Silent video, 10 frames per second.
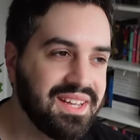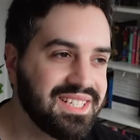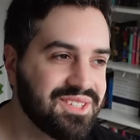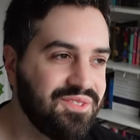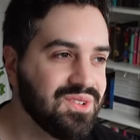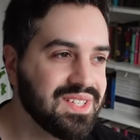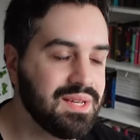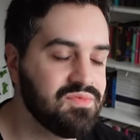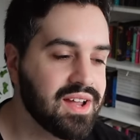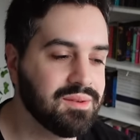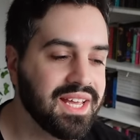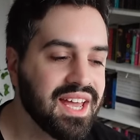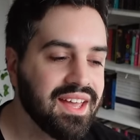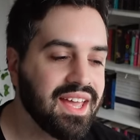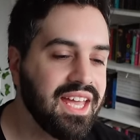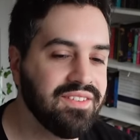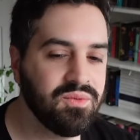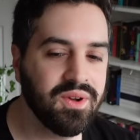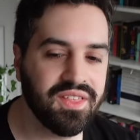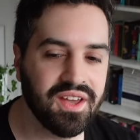he just falls asleep randomly,
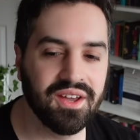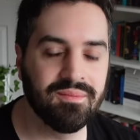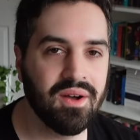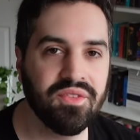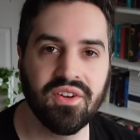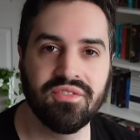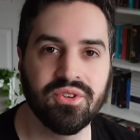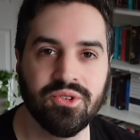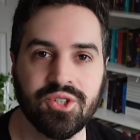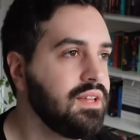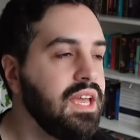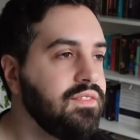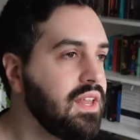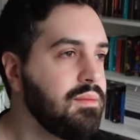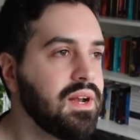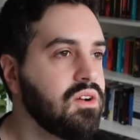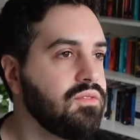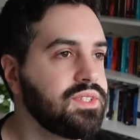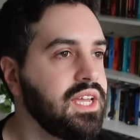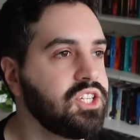even with a mouthful of food, even in the middle of
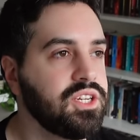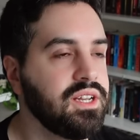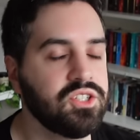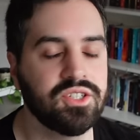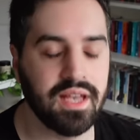conversation, he'll just